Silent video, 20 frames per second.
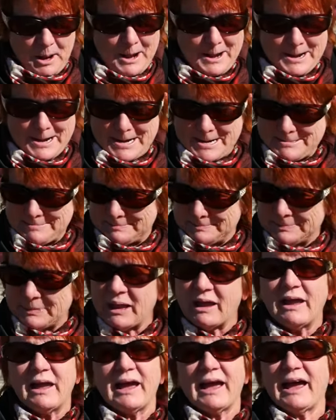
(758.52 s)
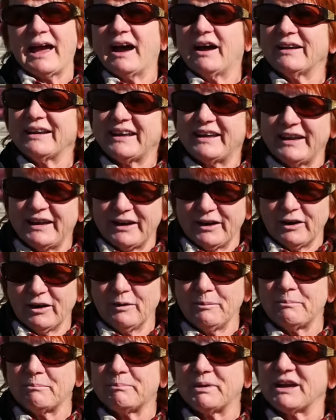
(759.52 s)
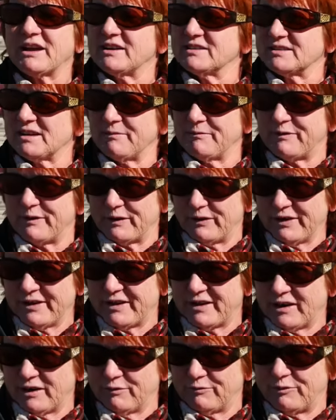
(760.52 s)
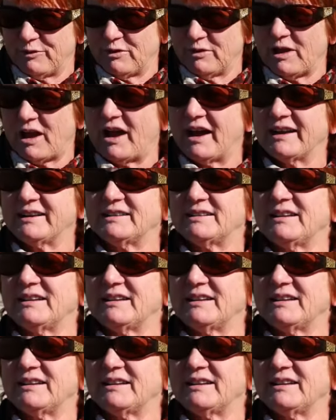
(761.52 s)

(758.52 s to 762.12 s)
Uh-uh. Out here, because I'm very careful, I